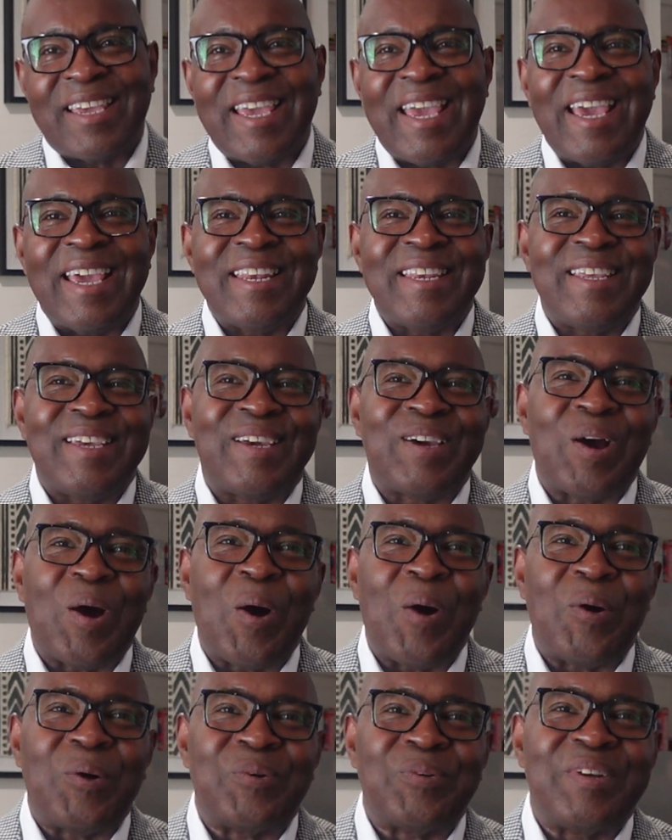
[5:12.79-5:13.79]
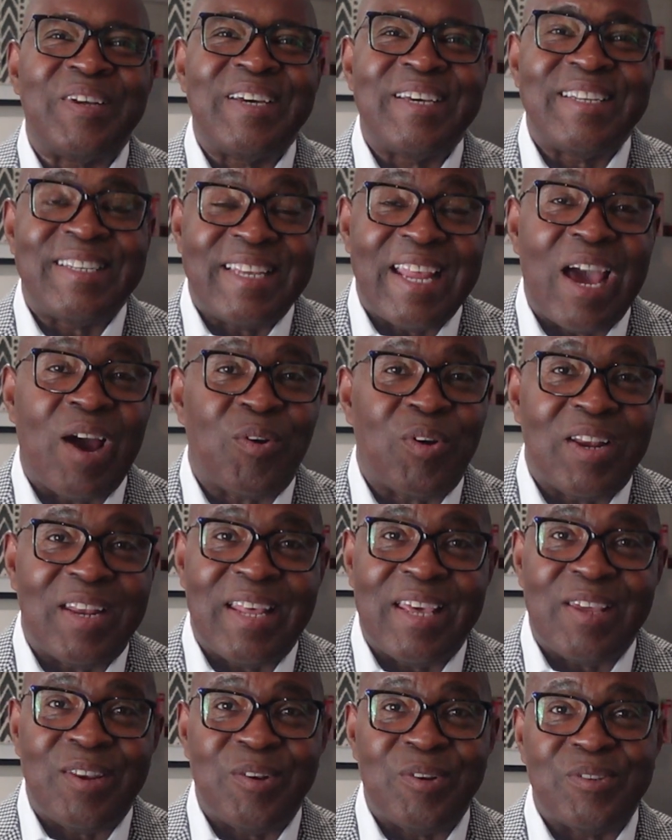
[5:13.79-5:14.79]
candy called Now or
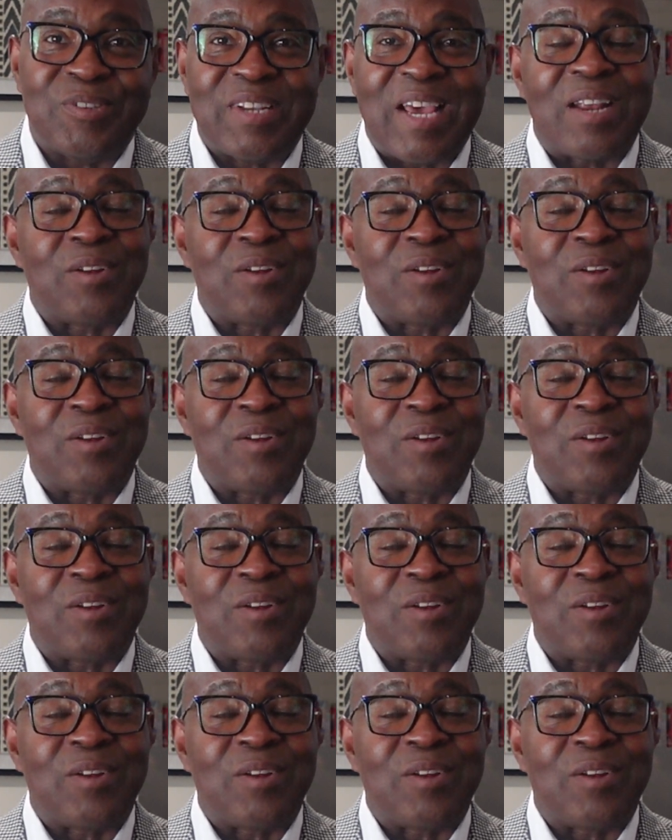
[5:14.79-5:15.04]
Later's.